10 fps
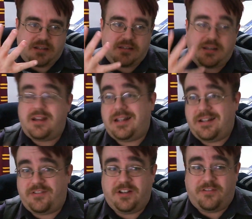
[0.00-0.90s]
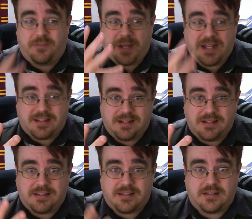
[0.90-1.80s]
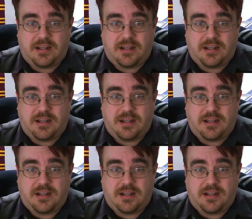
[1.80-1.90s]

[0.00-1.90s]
certainly for pencilers.